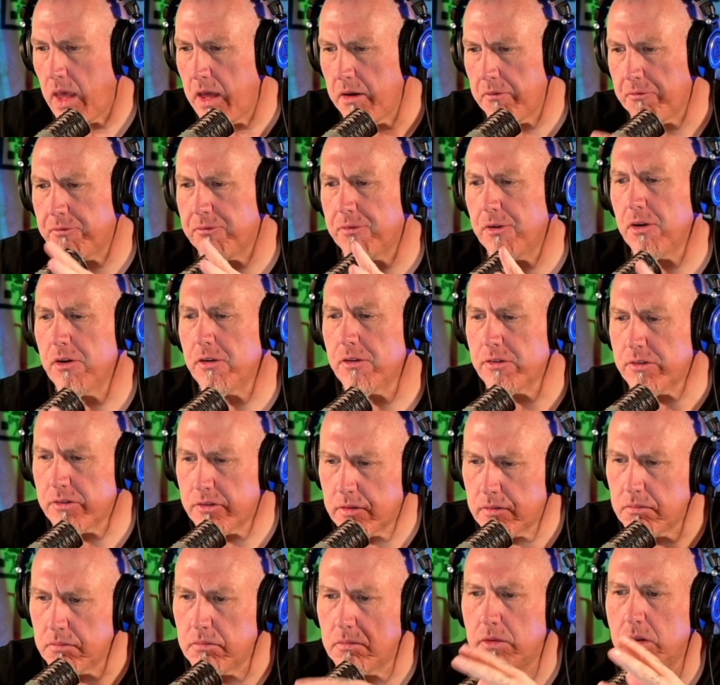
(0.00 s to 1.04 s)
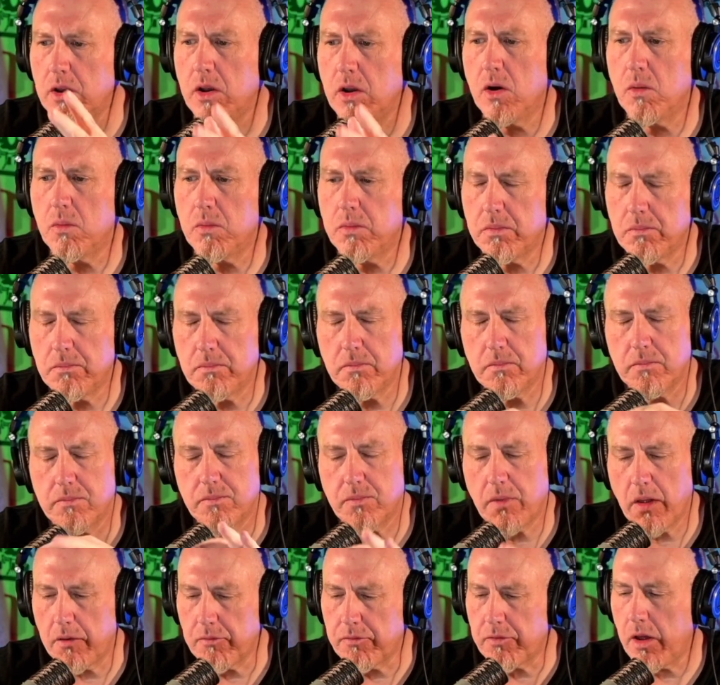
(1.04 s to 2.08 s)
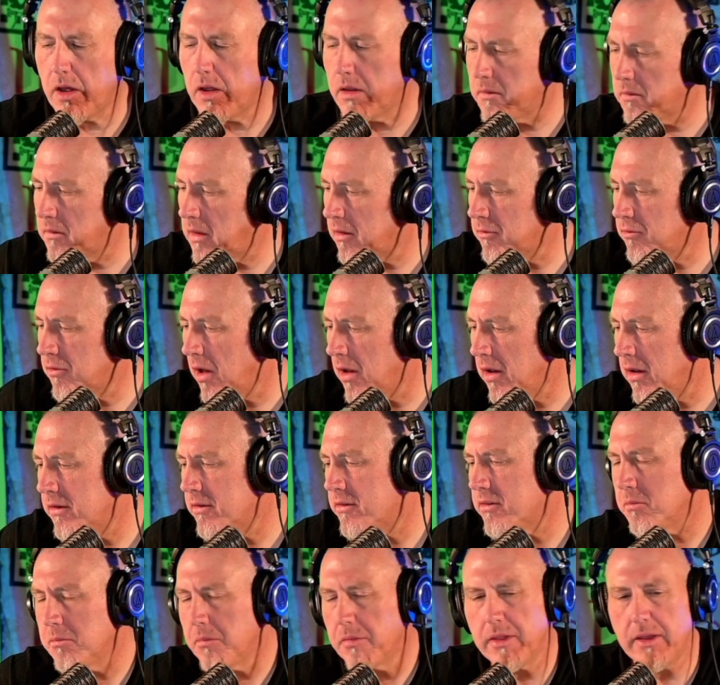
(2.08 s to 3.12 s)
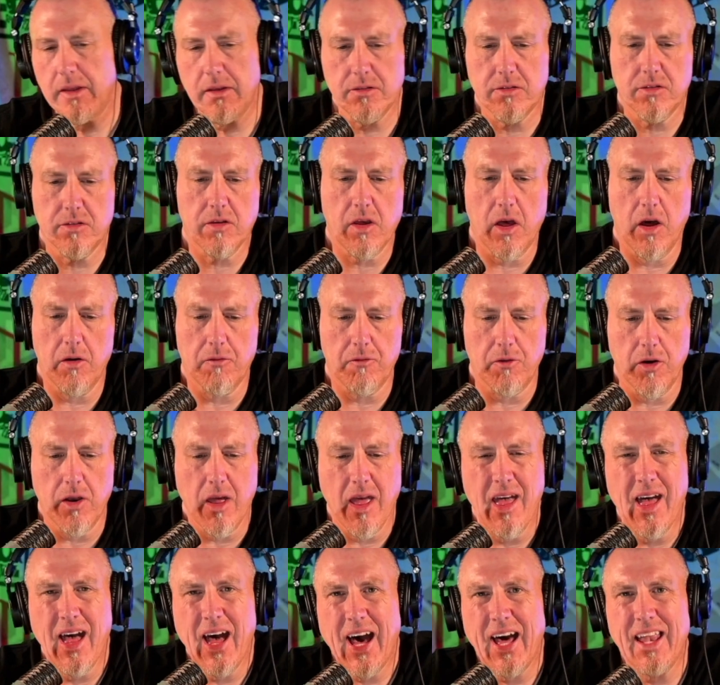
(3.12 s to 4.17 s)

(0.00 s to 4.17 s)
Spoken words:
at first, I've got some things covered.